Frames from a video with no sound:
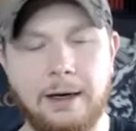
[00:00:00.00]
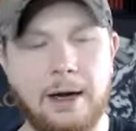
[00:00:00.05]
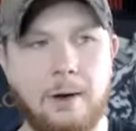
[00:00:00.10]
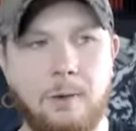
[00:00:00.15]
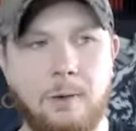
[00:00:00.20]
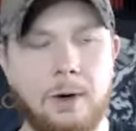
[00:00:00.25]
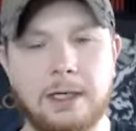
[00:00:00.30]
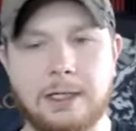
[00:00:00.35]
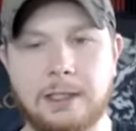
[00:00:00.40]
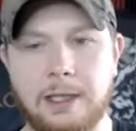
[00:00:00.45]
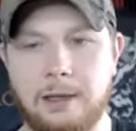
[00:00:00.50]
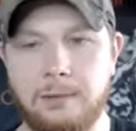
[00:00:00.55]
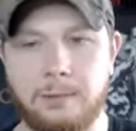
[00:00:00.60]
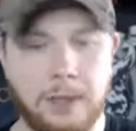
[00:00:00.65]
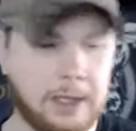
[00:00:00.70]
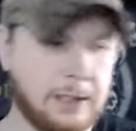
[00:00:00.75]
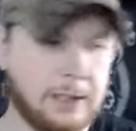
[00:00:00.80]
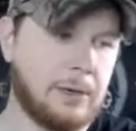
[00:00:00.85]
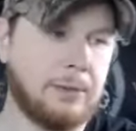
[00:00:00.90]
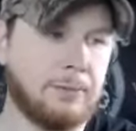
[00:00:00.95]
not want to sleep
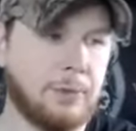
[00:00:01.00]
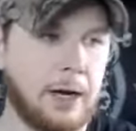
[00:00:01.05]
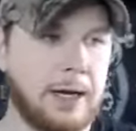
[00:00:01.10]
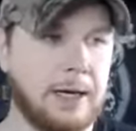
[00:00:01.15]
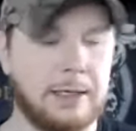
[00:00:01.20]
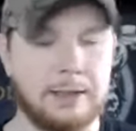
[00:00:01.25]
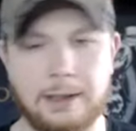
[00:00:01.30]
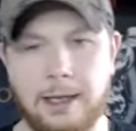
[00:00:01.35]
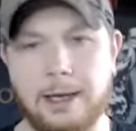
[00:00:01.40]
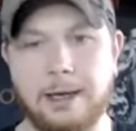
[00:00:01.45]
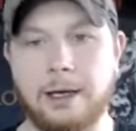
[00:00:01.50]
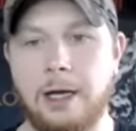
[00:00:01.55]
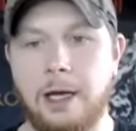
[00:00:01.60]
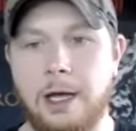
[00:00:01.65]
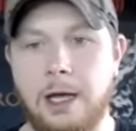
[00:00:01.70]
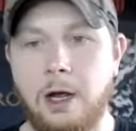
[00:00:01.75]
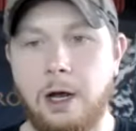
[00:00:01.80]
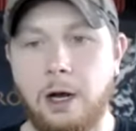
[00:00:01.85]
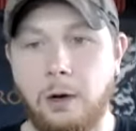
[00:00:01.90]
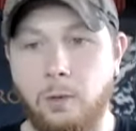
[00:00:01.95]
because my brain is like,
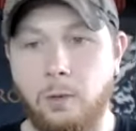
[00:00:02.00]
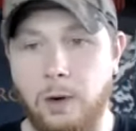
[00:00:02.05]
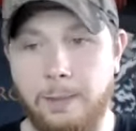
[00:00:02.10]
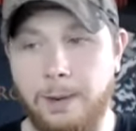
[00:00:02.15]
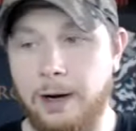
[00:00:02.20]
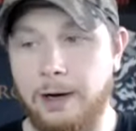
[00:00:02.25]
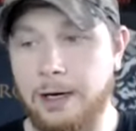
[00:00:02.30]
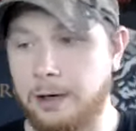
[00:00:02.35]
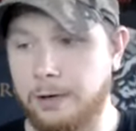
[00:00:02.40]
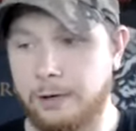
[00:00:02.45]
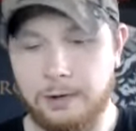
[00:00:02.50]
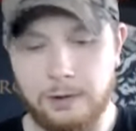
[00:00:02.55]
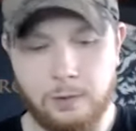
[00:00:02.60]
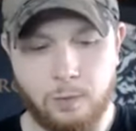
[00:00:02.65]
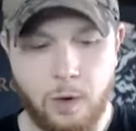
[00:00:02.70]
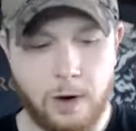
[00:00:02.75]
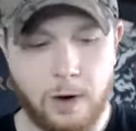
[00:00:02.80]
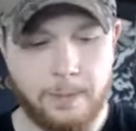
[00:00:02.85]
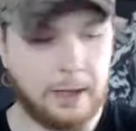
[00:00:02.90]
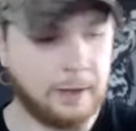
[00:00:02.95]
what about heroes
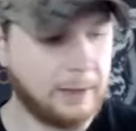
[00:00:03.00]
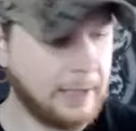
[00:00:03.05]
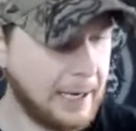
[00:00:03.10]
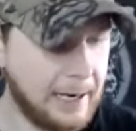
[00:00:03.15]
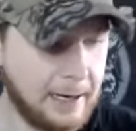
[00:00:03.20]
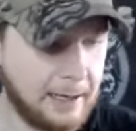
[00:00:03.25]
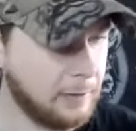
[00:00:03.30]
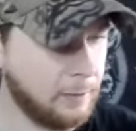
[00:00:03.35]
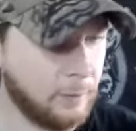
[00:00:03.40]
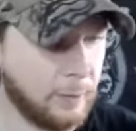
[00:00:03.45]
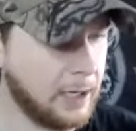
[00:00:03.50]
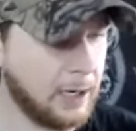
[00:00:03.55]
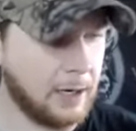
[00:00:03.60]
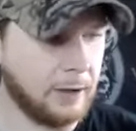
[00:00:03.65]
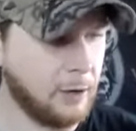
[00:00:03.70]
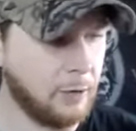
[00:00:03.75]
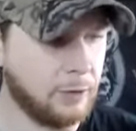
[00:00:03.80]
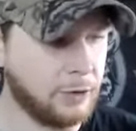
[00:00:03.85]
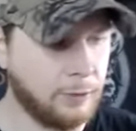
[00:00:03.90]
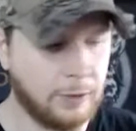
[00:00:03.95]
and what about land? And we got to
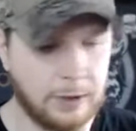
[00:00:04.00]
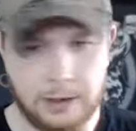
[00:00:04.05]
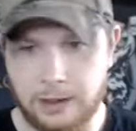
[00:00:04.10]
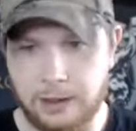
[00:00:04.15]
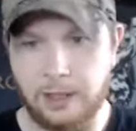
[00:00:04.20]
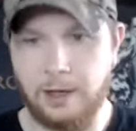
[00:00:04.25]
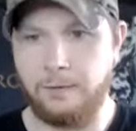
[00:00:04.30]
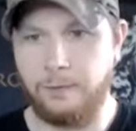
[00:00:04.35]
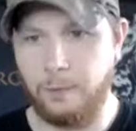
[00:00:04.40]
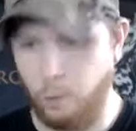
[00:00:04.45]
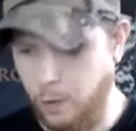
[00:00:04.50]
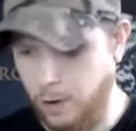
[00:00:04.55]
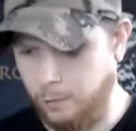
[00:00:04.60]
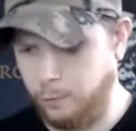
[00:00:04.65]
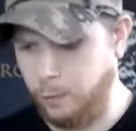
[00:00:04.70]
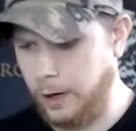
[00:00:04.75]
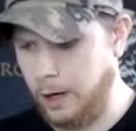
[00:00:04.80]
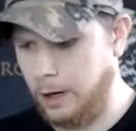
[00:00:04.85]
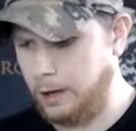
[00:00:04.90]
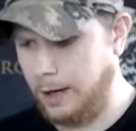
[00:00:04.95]
go do this stuff. And what
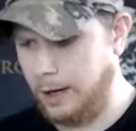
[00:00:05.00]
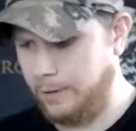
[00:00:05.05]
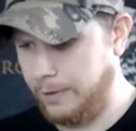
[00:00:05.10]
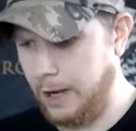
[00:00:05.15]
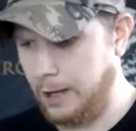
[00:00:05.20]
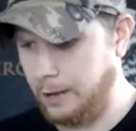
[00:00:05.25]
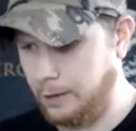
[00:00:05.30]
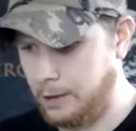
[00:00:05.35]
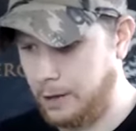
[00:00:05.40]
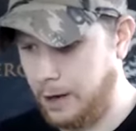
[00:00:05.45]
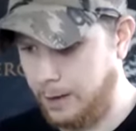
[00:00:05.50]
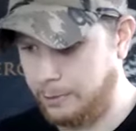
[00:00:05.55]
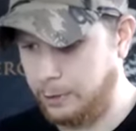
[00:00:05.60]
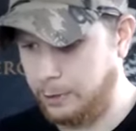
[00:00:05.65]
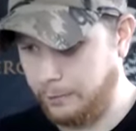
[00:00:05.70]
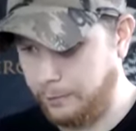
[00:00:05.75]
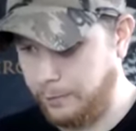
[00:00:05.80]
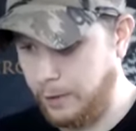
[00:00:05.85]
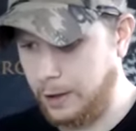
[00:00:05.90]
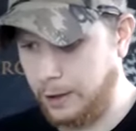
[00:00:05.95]
if we hung out of a
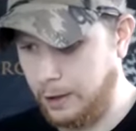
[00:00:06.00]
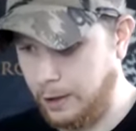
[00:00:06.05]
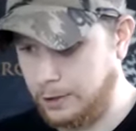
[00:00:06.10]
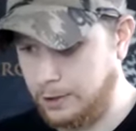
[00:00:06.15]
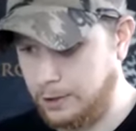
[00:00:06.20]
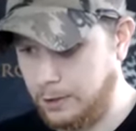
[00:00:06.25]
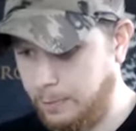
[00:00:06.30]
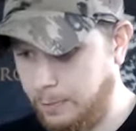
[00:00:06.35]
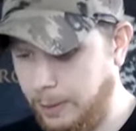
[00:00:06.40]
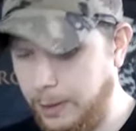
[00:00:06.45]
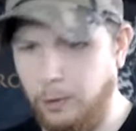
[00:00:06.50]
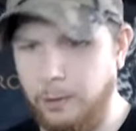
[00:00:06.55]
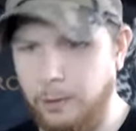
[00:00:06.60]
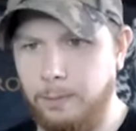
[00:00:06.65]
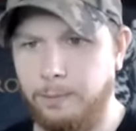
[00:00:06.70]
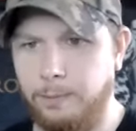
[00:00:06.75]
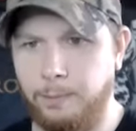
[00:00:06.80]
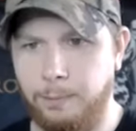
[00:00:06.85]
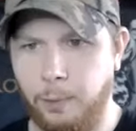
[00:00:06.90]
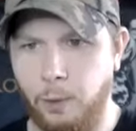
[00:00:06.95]
helicopter and fucking hunted
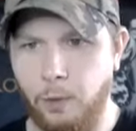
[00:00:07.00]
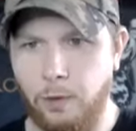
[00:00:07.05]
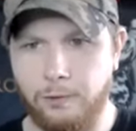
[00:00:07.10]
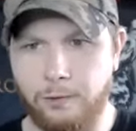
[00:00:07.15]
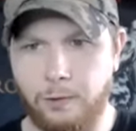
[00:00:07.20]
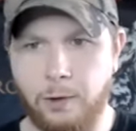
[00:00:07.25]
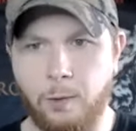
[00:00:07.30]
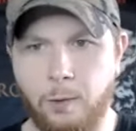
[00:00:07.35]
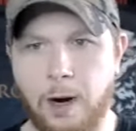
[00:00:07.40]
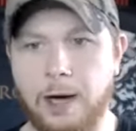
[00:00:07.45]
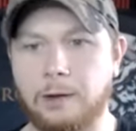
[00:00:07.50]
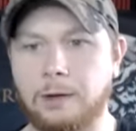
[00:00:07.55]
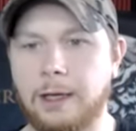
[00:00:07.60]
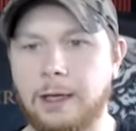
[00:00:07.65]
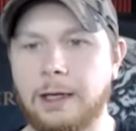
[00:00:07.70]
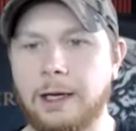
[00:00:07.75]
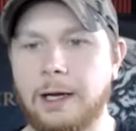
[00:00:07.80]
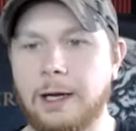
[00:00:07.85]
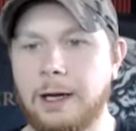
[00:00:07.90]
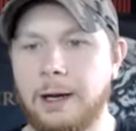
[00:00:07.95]
boar for a while?
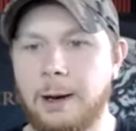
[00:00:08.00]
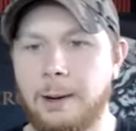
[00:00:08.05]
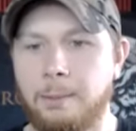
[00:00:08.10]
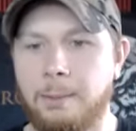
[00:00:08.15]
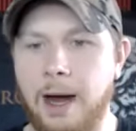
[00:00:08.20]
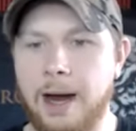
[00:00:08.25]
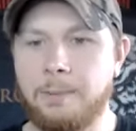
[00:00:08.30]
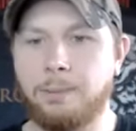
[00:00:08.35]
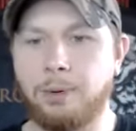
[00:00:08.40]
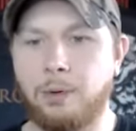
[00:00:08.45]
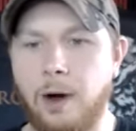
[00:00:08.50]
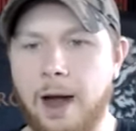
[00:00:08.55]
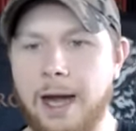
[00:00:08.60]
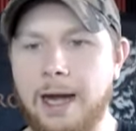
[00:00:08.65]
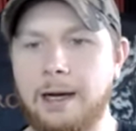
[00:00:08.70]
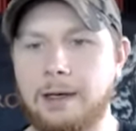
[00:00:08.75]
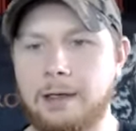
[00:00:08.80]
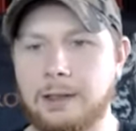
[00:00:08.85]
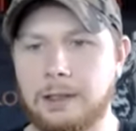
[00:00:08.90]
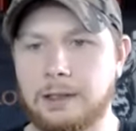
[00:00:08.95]
Like my
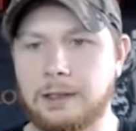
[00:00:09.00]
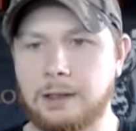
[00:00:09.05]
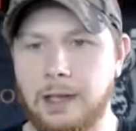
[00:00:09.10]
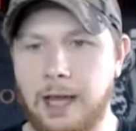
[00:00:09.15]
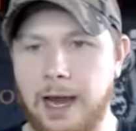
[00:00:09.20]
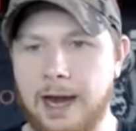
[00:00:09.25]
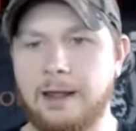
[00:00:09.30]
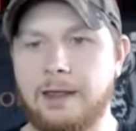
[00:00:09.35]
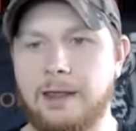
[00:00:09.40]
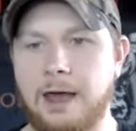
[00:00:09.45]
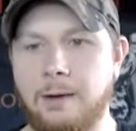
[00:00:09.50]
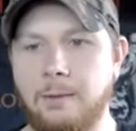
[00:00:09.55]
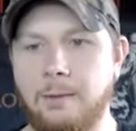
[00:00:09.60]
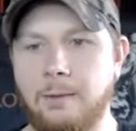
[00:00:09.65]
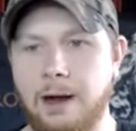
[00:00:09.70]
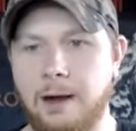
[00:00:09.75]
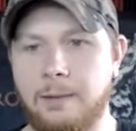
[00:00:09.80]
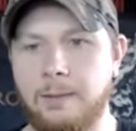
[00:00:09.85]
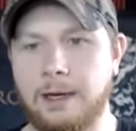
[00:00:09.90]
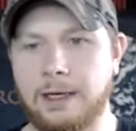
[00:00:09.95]
brain is like that
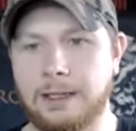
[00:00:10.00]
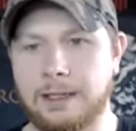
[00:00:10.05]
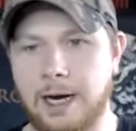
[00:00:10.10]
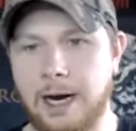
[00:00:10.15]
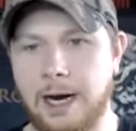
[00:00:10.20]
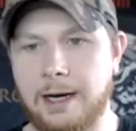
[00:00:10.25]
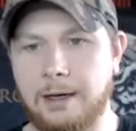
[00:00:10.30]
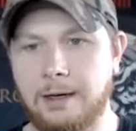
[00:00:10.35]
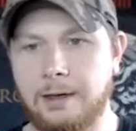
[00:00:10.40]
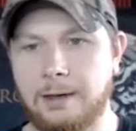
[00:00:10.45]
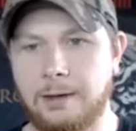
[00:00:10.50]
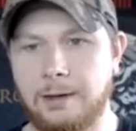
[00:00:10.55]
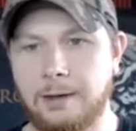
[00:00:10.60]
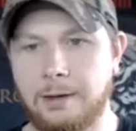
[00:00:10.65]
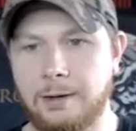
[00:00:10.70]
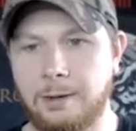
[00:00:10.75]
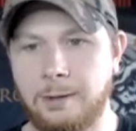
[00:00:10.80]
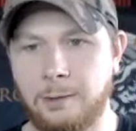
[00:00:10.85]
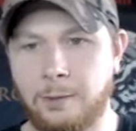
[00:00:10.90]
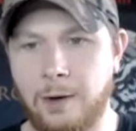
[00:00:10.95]
when I'm excited
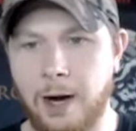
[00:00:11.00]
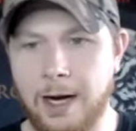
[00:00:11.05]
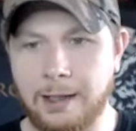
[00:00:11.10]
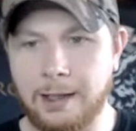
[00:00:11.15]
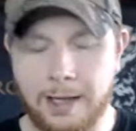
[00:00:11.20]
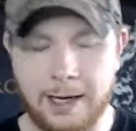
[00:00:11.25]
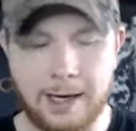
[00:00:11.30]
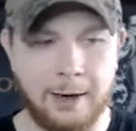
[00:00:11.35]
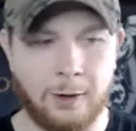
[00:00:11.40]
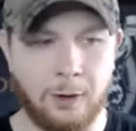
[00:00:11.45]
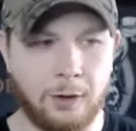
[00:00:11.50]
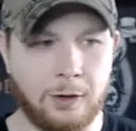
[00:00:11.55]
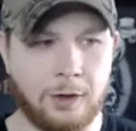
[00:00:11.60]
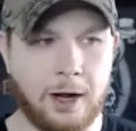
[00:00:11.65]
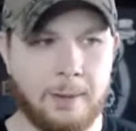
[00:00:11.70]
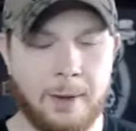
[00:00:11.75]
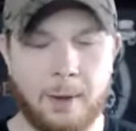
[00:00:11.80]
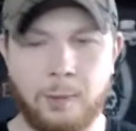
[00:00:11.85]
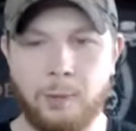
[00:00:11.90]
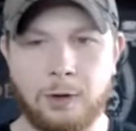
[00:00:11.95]
right? Like it'll
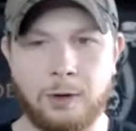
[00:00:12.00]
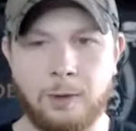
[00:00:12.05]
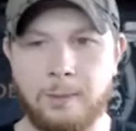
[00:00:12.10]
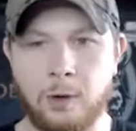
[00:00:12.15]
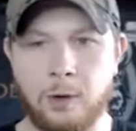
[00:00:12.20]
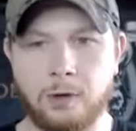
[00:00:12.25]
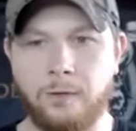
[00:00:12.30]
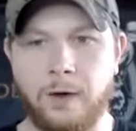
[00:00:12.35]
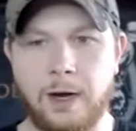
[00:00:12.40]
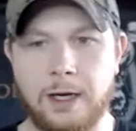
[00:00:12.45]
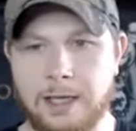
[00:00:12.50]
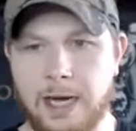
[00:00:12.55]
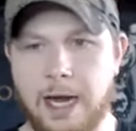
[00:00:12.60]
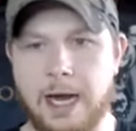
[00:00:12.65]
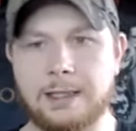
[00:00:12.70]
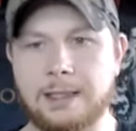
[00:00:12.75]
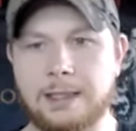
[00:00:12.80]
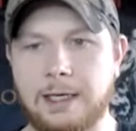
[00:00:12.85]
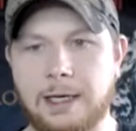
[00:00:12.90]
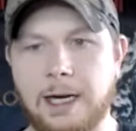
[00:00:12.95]
come up with the most
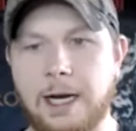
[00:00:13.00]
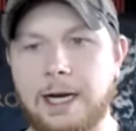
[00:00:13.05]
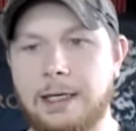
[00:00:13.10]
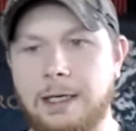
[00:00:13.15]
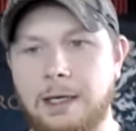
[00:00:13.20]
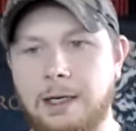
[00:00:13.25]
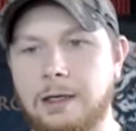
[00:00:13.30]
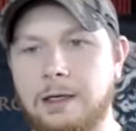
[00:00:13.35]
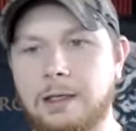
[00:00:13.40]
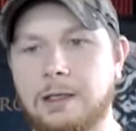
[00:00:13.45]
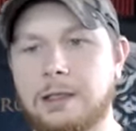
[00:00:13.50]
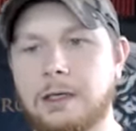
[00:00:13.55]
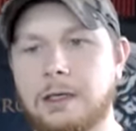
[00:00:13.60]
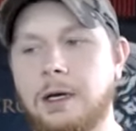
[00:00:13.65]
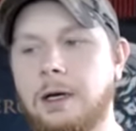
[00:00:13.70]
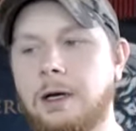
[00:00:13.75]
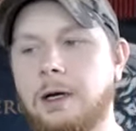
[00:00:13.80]
fantastic ideas.